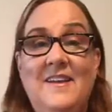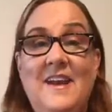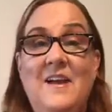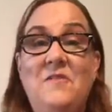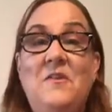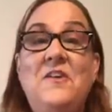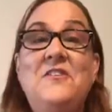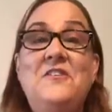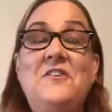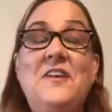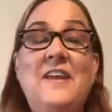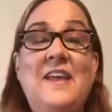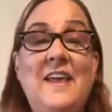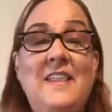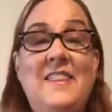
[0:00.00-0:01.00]
I want you
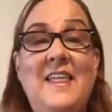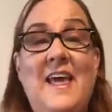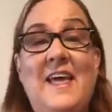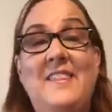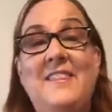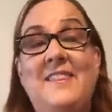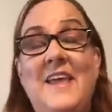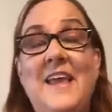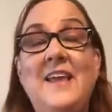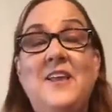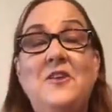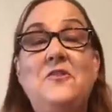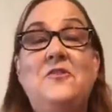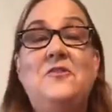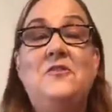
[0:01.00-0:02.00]
to get that, and
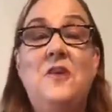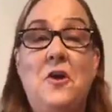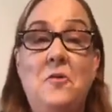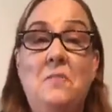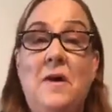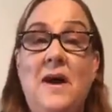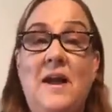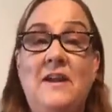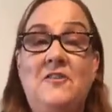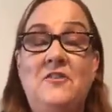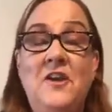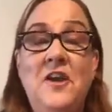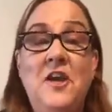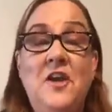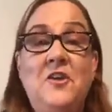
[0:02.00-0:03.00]
thank you so much.